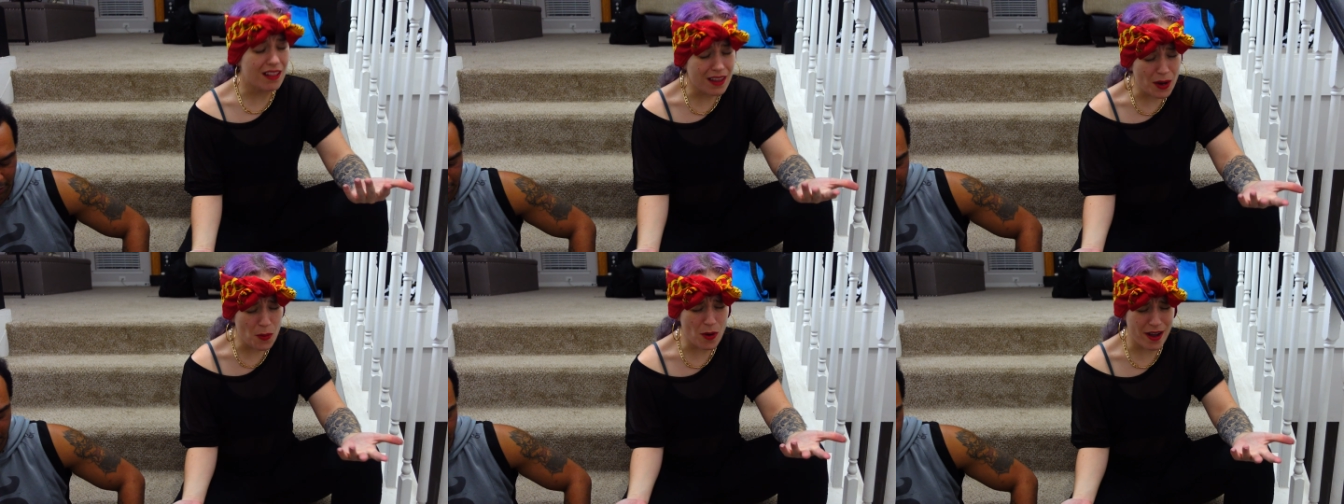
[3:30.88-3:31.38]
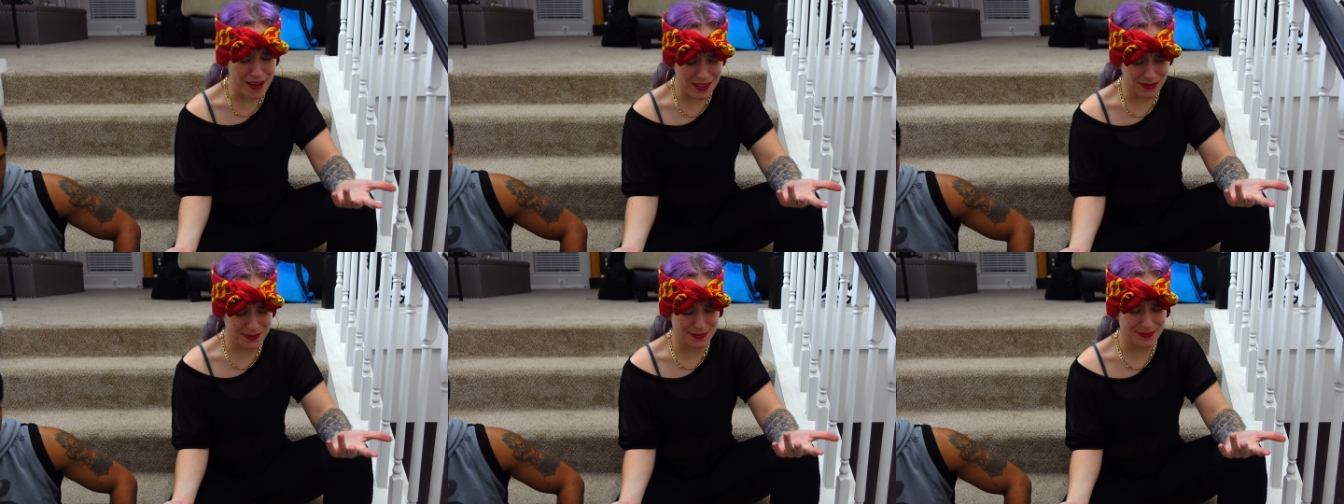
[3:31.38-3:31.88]
I
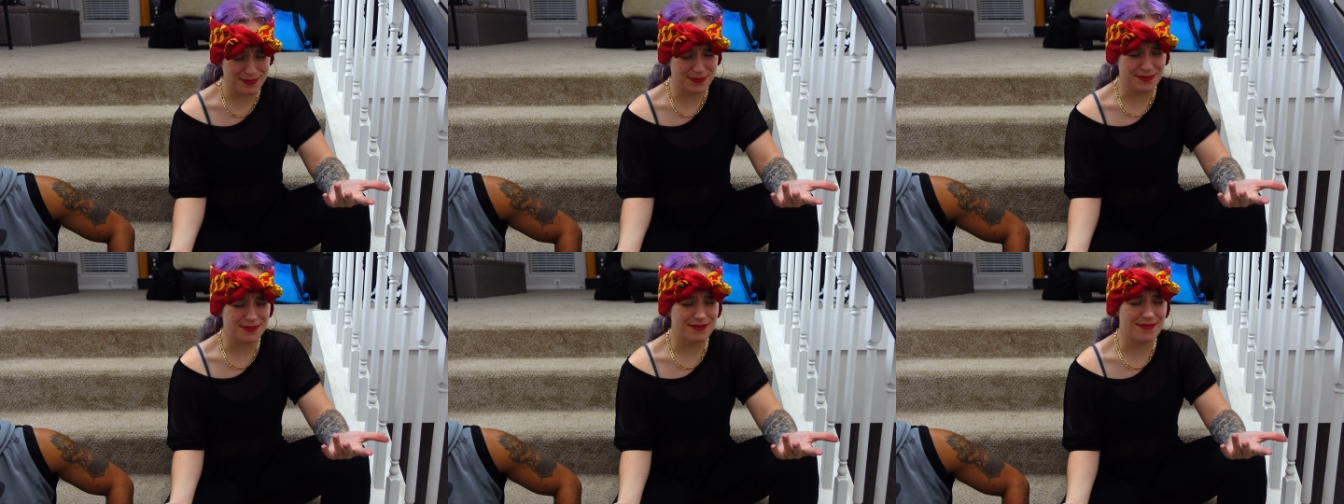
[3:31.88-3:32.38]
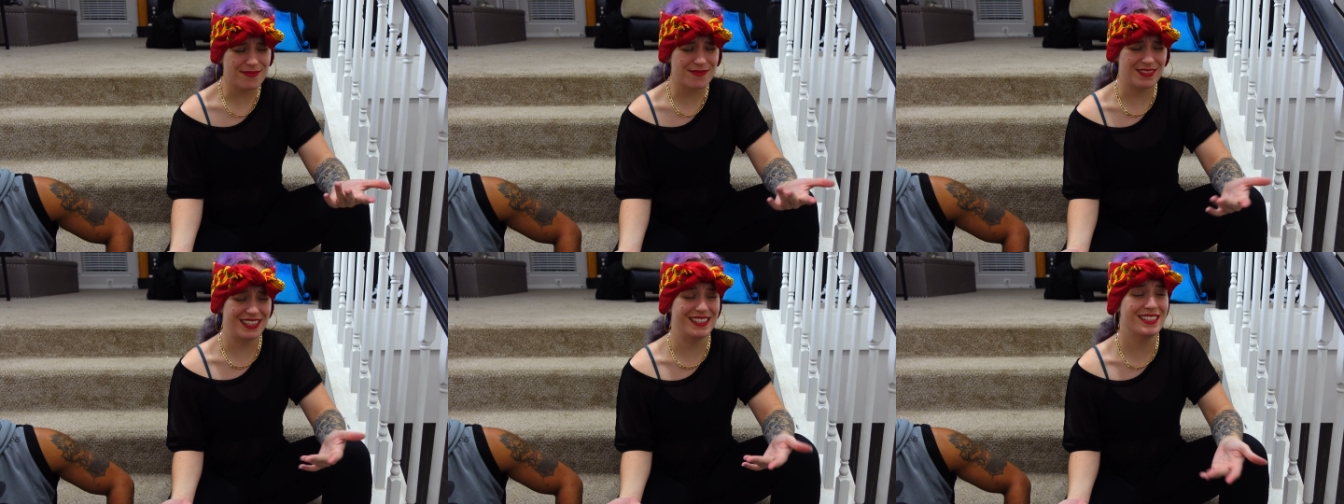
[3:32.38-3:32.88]

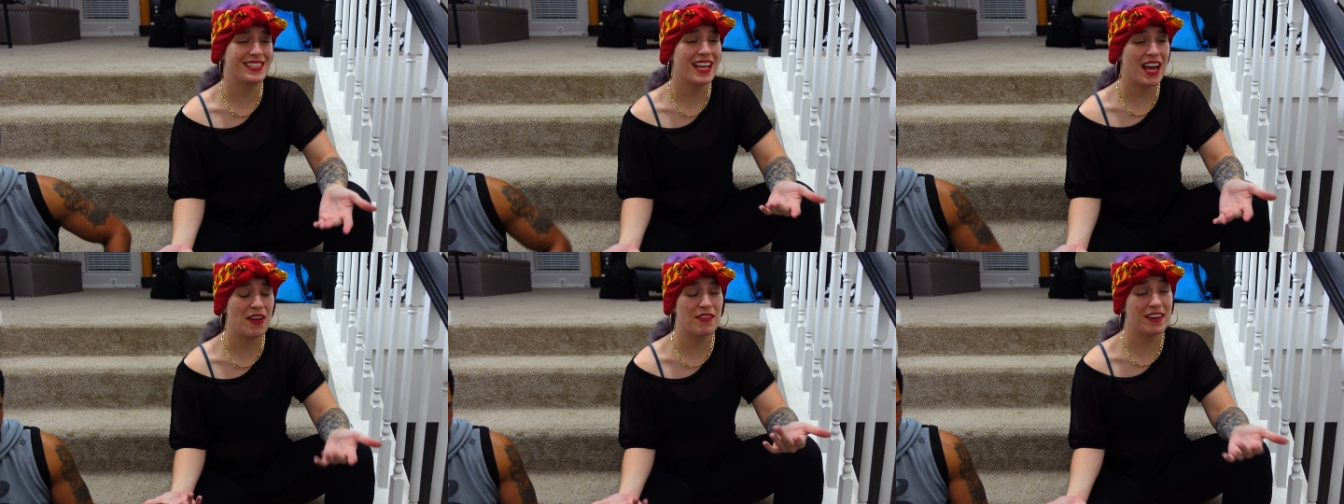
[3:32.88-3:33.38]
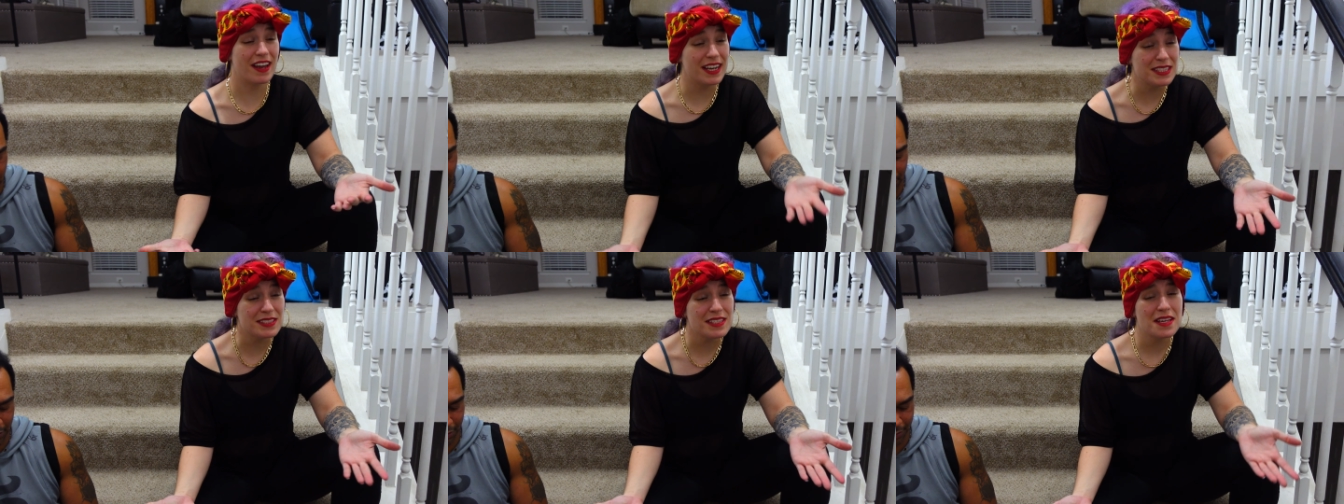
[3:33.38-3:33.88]
want is to have a
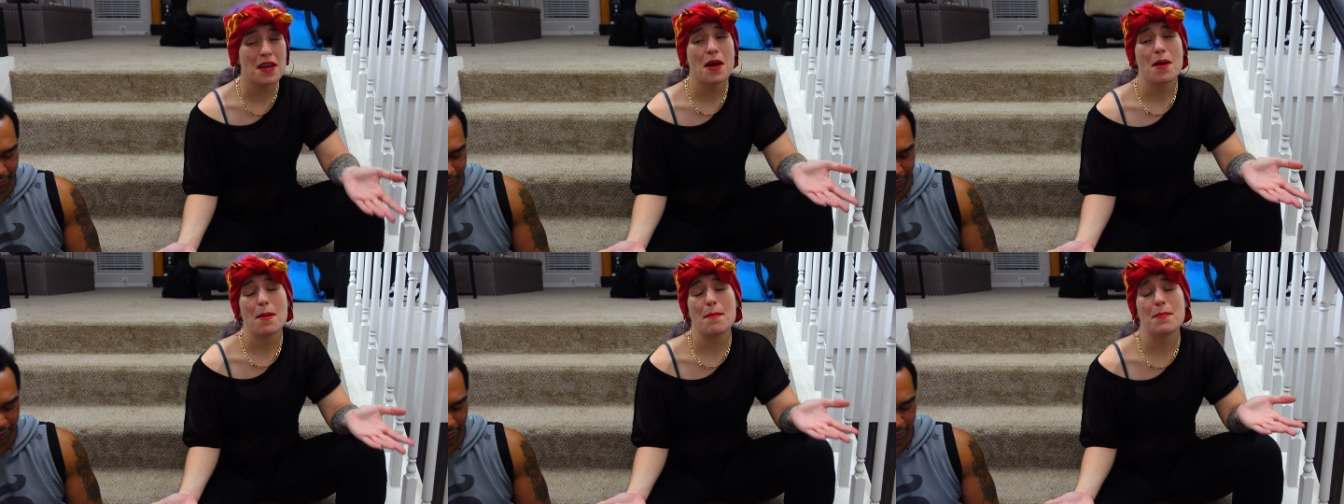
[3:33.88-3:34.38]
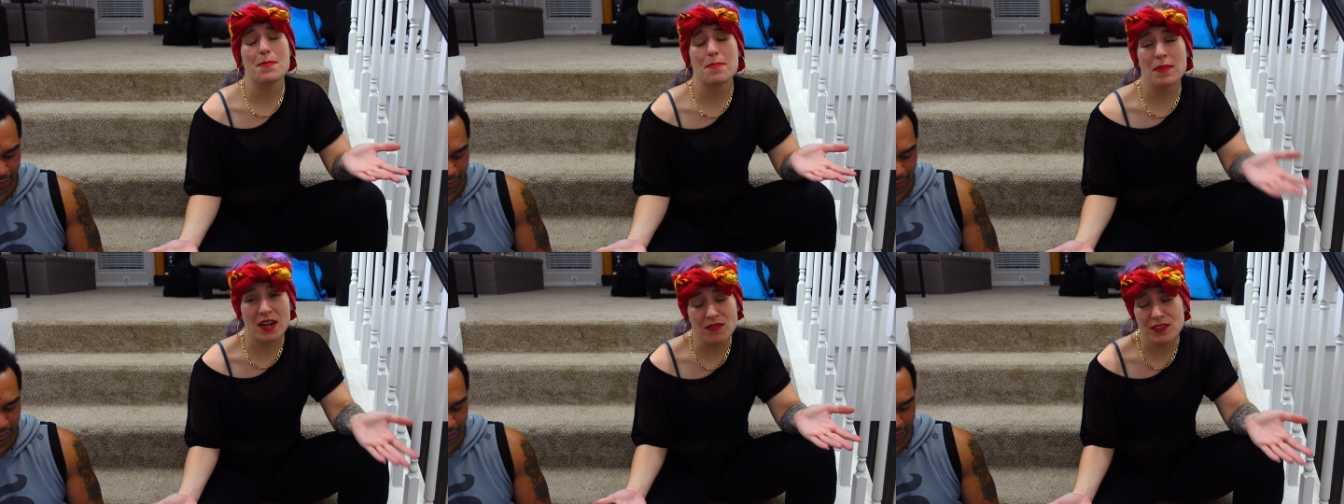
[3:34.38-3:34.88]
nice
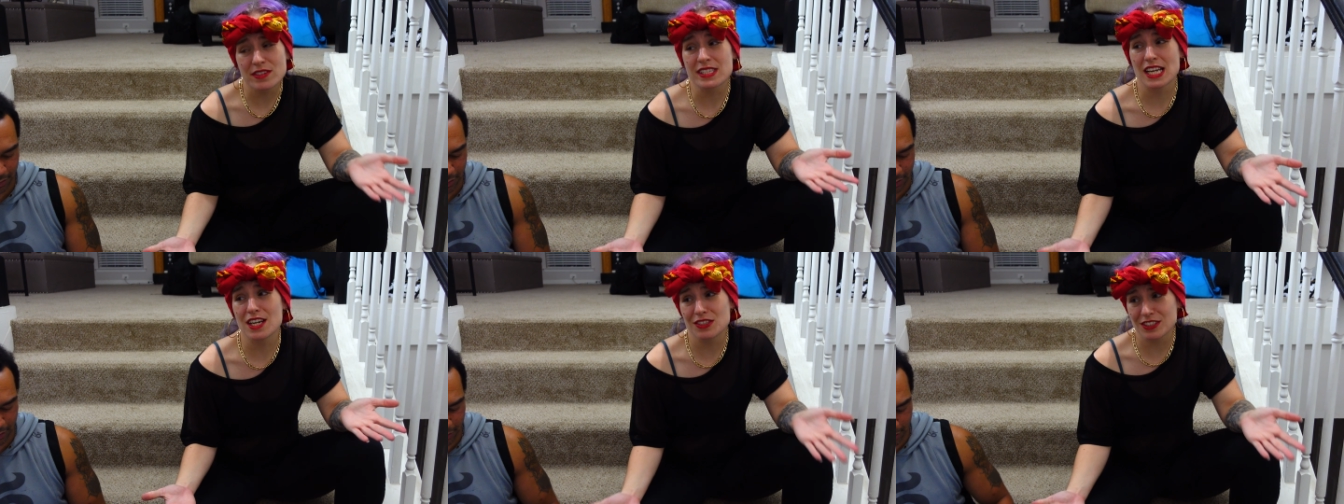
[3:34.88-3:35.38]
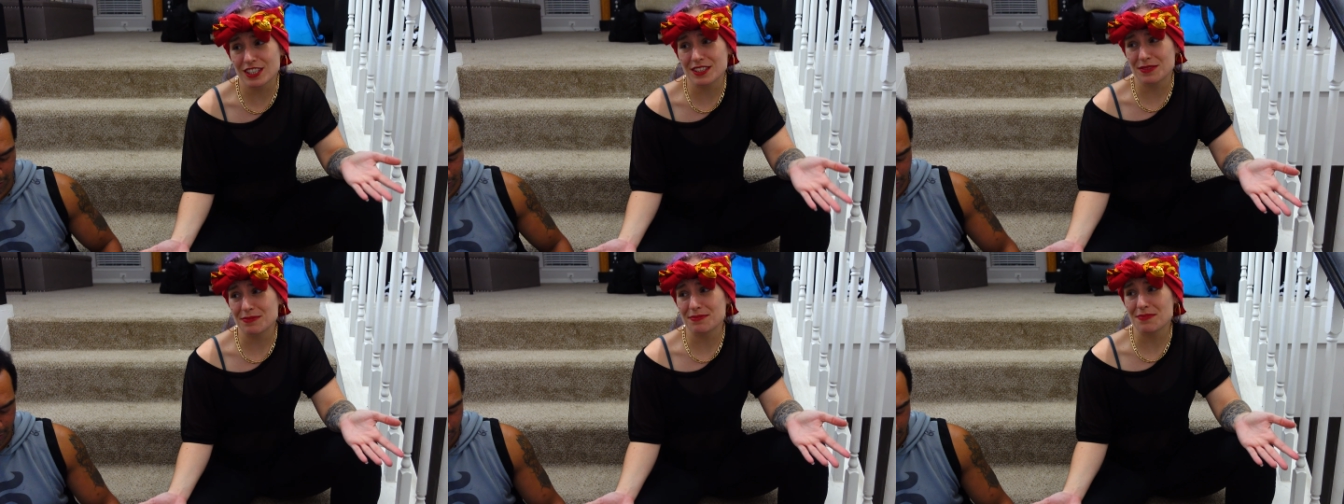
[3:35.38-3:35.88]
conversation
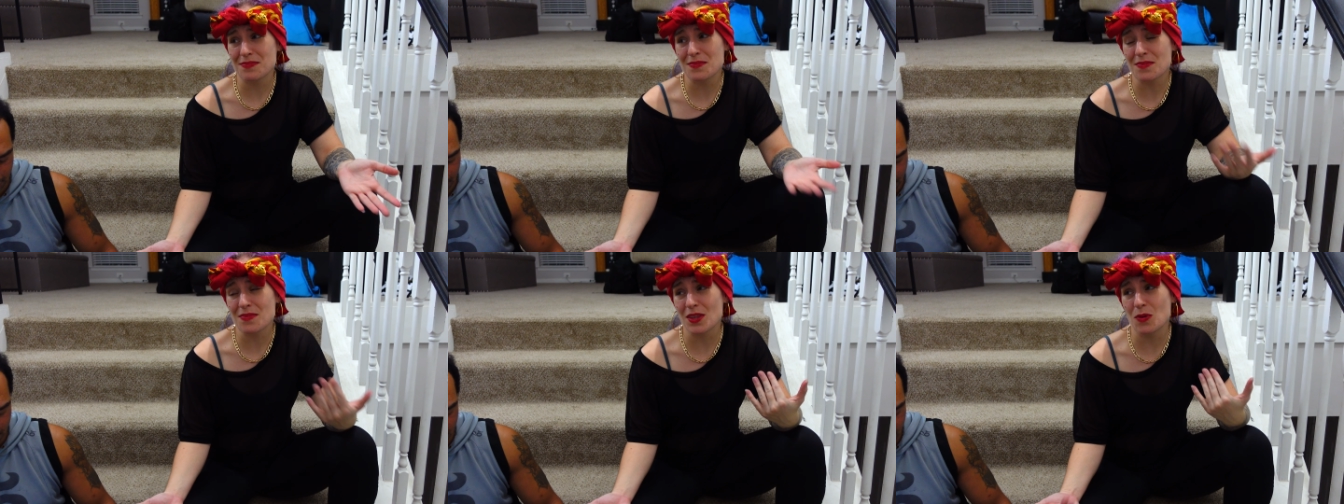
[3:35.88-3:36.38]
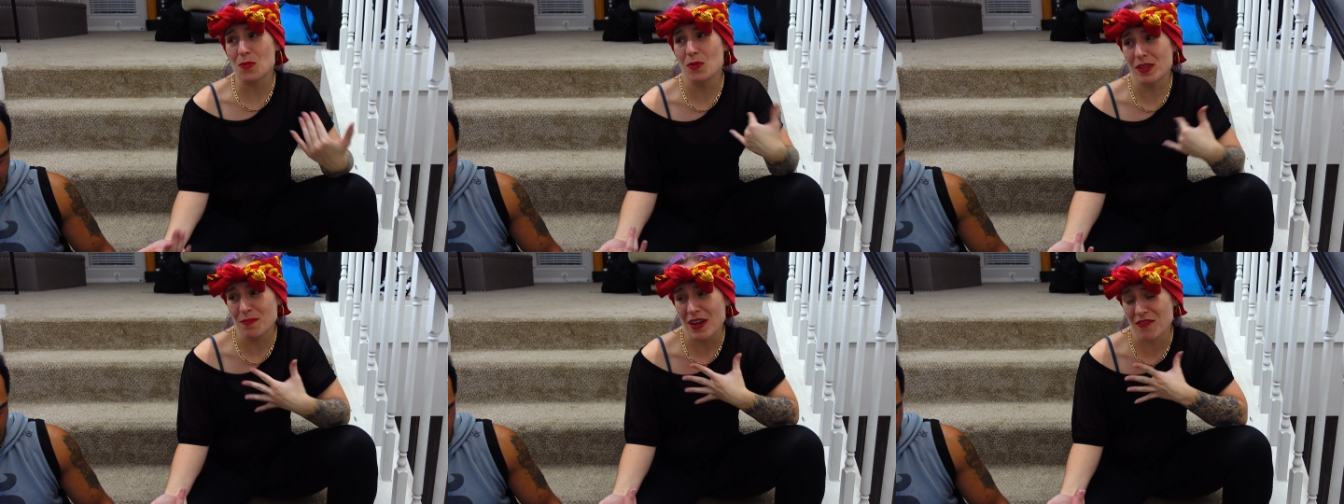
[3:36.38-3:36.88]

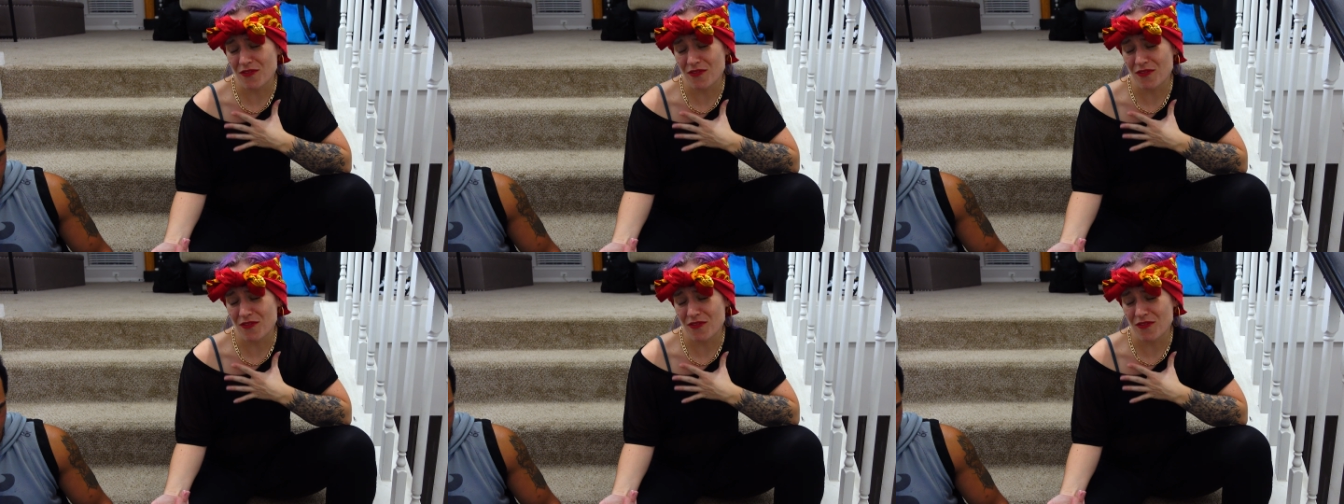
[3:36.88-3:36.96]
with my